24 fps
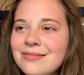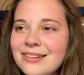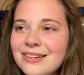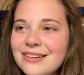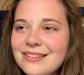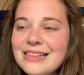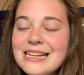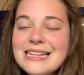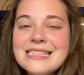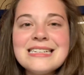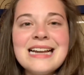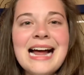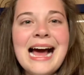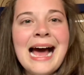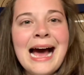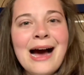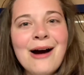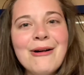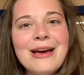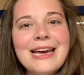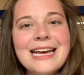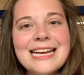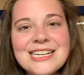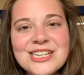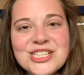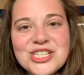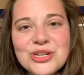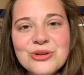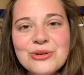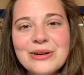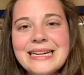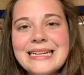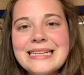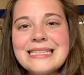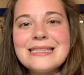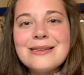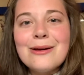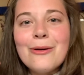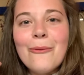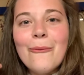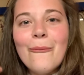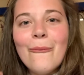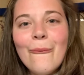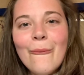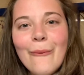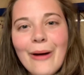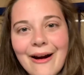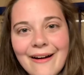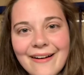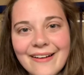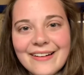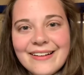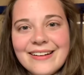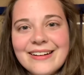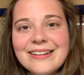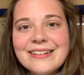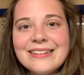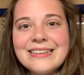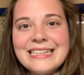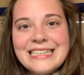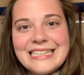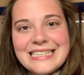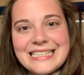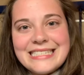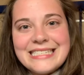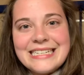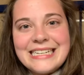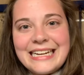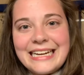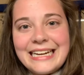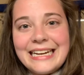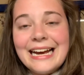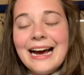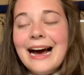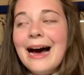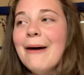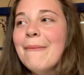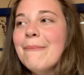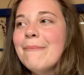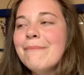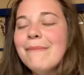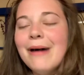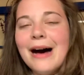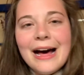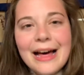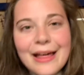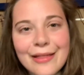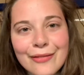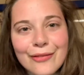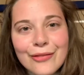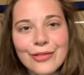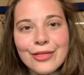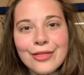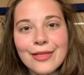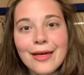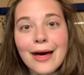not how injuries work, Disney. A month?